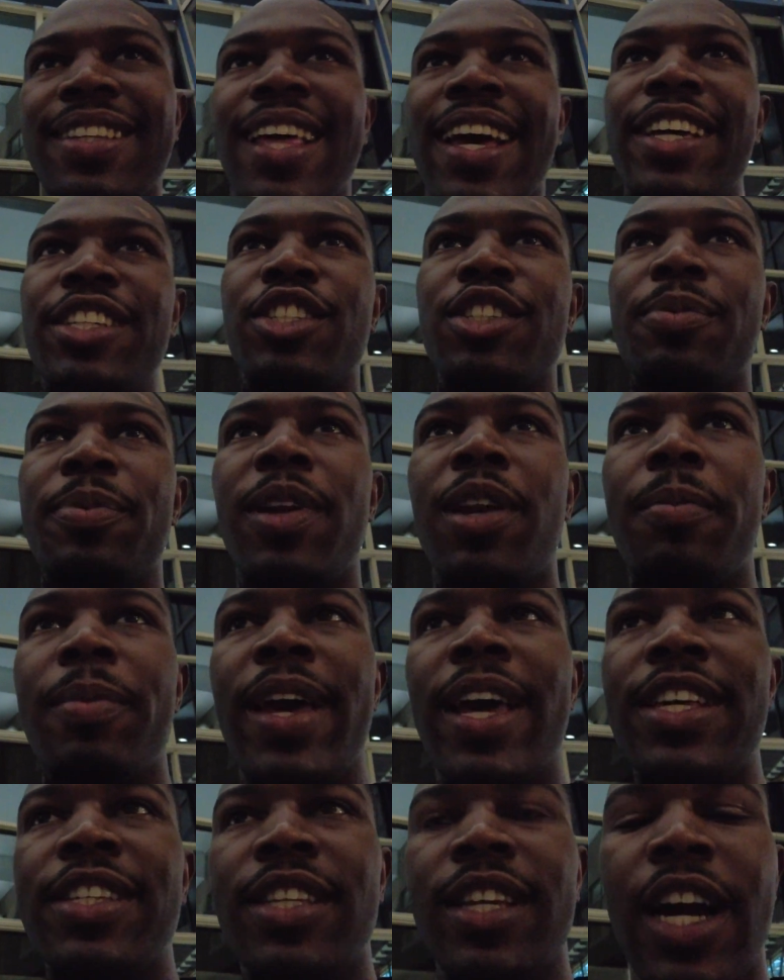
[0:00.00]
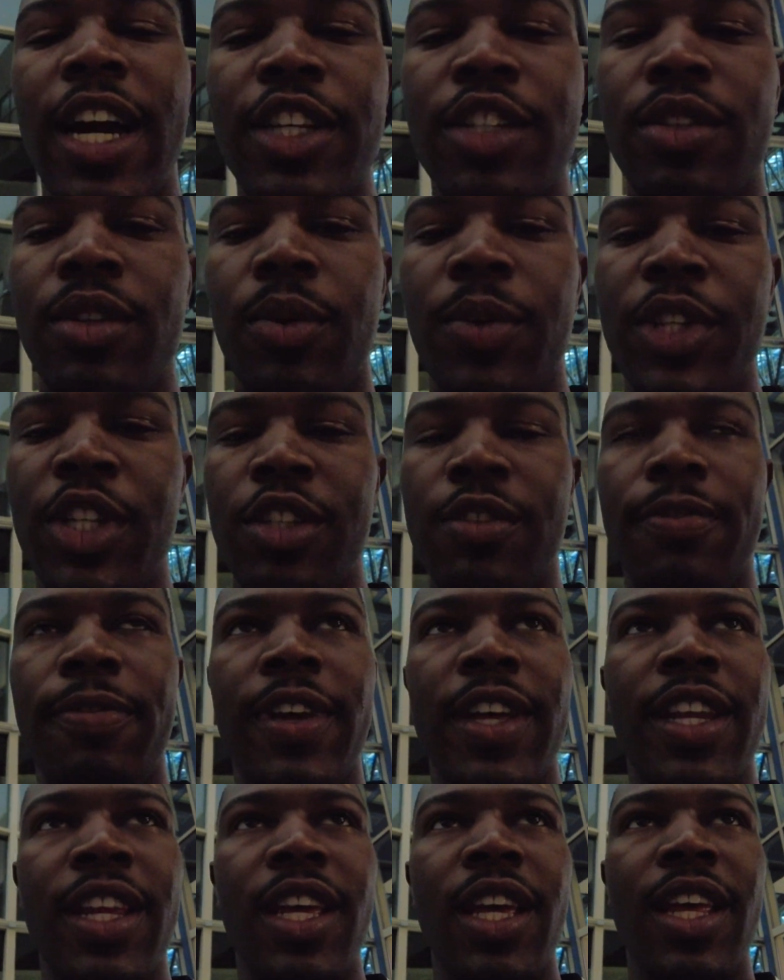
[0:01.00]
Like it's just been amazing. I we just
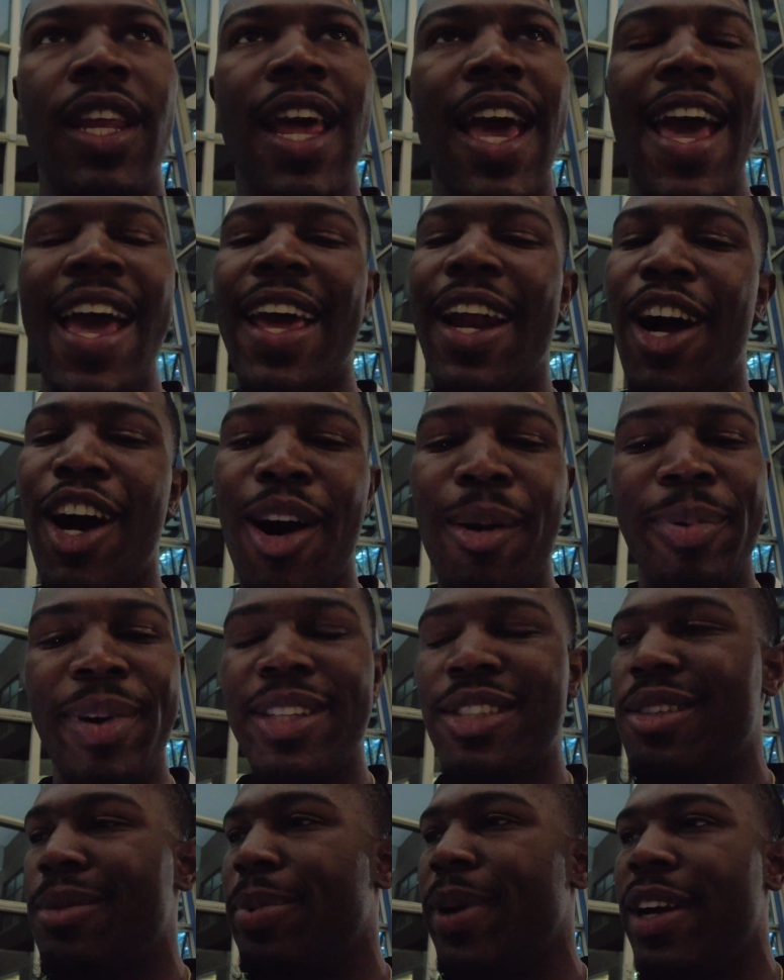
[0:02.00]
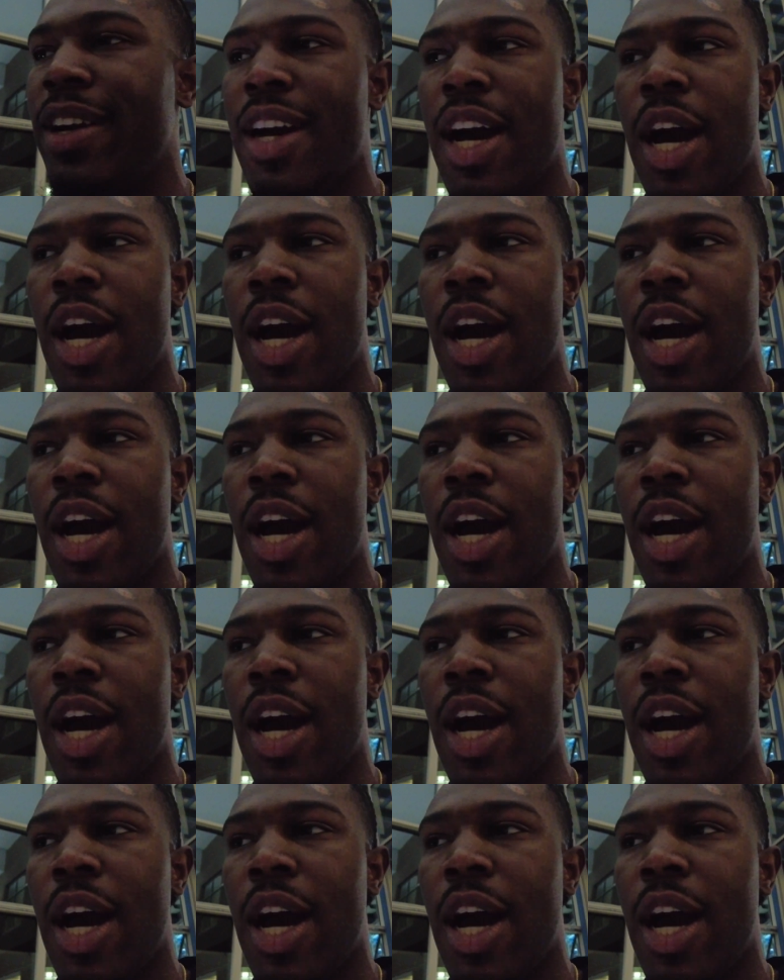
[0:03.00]
vended. I had Aubrey and Sabrina